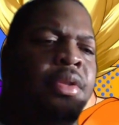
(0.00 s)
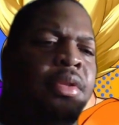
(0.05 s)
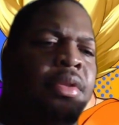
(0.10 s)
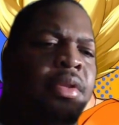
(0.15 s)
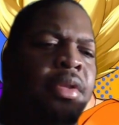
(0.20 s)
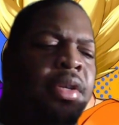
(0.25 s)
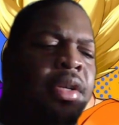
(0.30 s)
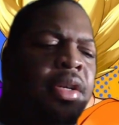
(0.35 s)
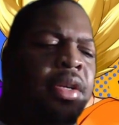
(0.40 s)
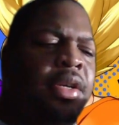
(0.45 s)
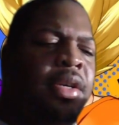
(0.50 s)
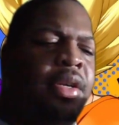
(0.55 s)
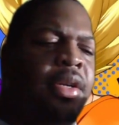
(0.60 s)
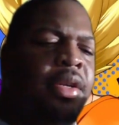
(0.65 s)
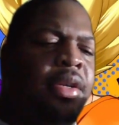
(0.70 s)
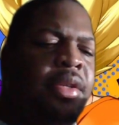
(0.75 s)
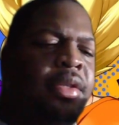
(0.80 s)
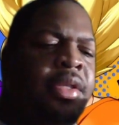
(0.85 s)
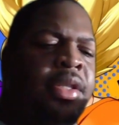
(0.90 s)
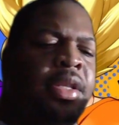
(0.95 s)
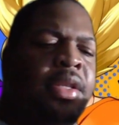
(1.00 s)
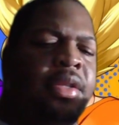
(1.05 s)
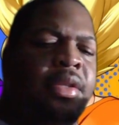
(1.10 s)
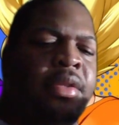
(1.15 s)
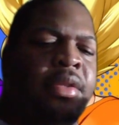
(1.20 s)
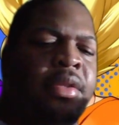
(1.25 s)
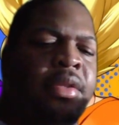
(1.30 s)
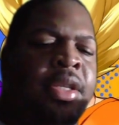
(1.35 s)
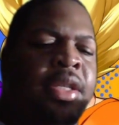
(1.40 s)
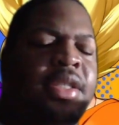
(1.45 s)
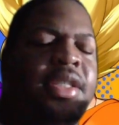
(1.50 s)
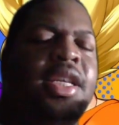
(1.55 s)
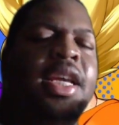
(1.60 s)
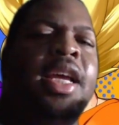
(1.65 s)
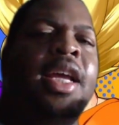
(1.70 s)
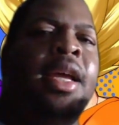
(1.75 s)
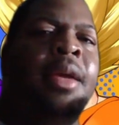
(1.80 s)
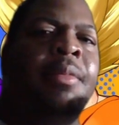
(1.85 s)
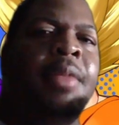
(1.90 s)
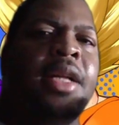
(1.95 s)
the the
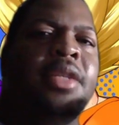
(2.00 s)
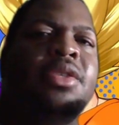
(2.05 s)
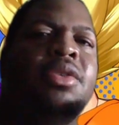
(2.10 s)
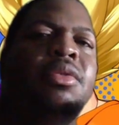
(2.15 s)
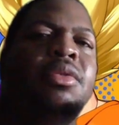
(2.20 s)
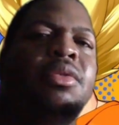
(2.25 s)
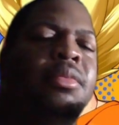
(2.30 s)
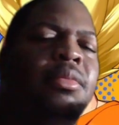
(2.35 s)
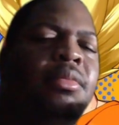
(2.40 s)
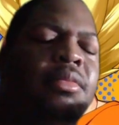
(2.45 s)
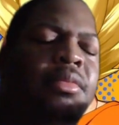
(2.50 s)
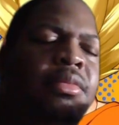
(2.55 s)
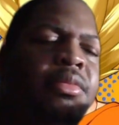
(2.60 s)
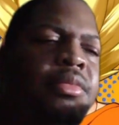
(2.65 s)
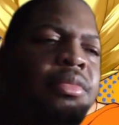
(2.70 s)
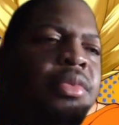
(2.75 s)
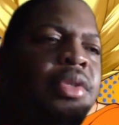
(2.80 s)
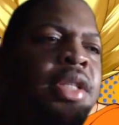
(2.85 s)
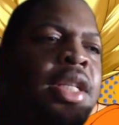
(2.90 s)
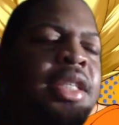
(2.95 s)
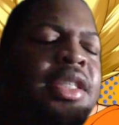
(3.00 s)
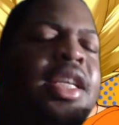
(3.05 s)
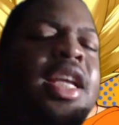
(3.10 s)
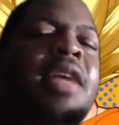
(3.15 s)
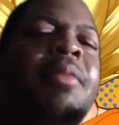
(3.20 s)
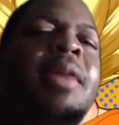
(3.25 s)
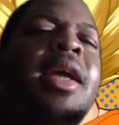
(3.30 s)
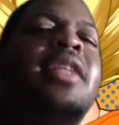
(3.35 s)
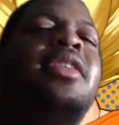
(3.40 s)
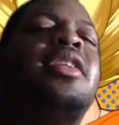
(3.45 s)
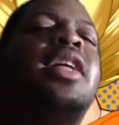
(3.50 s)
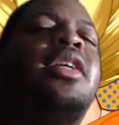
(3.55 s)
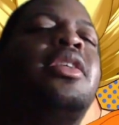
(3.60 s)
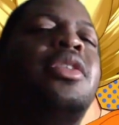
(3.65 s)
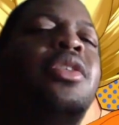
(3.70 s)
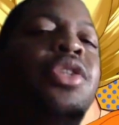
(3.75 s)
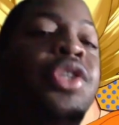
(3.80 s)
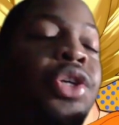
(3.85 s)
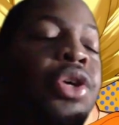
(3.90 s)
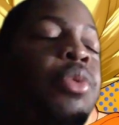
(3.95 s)
team that's a, the teammates
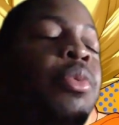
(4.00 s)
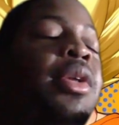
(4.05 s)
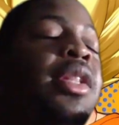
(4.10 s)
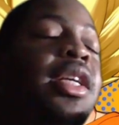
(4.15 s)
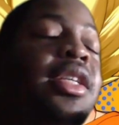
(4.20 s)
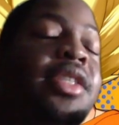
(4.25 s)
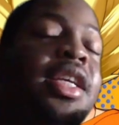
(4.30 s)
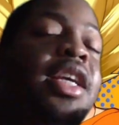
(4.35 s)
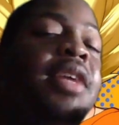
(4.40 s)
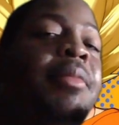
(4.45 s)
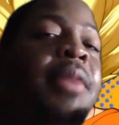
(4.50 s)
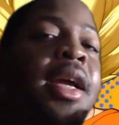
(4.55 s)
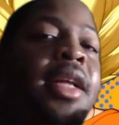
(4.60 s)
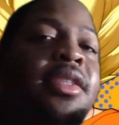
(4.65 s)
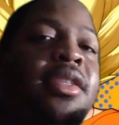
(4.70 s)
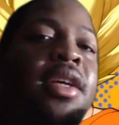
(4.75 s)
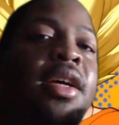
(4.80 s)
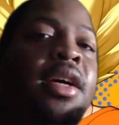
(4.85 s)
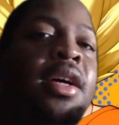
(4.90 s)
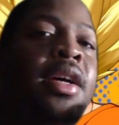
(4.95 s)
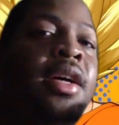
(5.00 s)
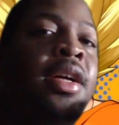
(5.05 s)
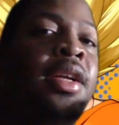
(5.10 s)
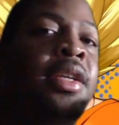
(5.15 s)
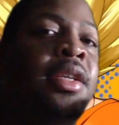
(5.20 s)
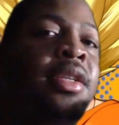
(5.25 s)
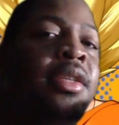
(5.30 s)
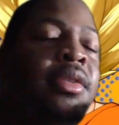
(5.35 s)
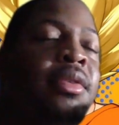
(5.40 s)
that's you and your teammates uh,